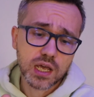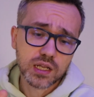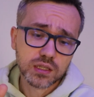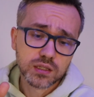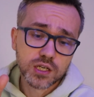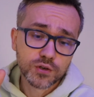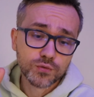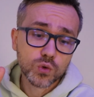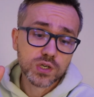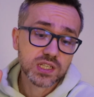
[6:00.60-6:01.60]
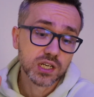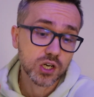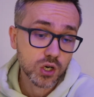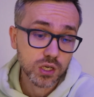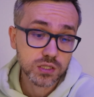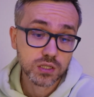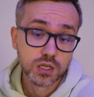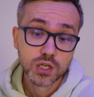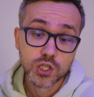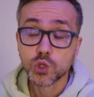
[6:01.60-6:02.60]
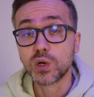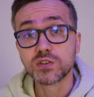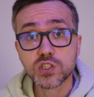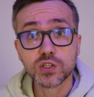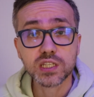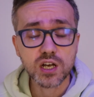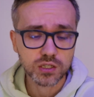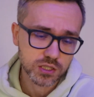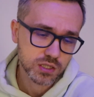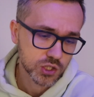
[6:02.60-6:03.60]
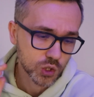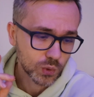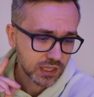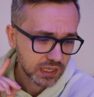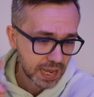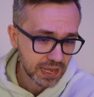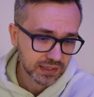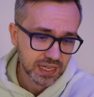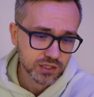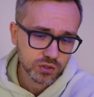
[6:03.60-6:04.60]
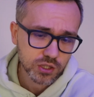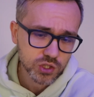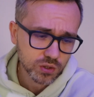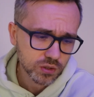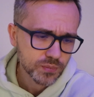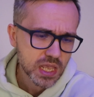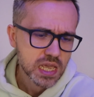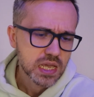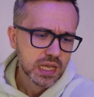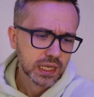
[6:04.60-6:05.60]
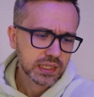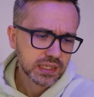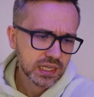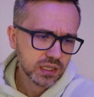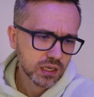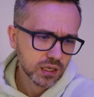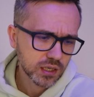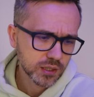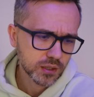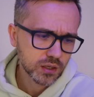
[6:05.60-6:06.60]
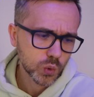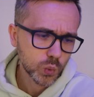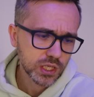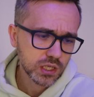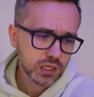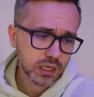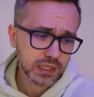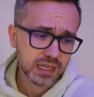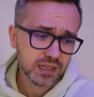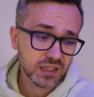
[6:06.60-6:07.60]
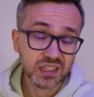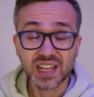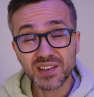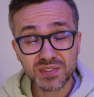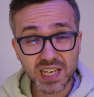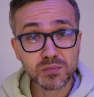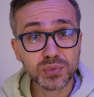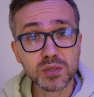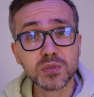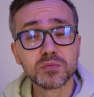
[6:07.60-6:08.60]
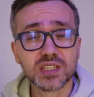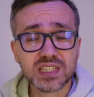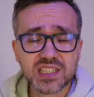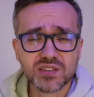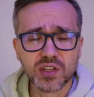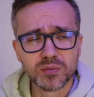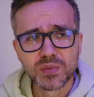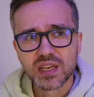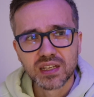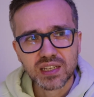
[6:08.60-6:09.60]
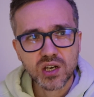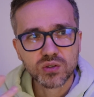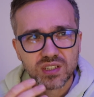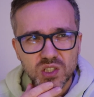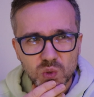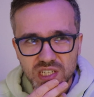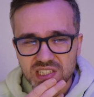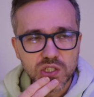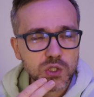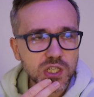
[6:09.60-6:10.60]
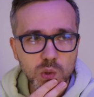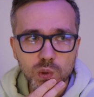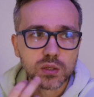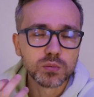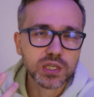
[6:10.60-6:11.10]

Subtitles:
and therefore it's going to cost $230. So we're gonna add that to the total. And then we are getting lifetime premium connectivity. Now this one is a tricky one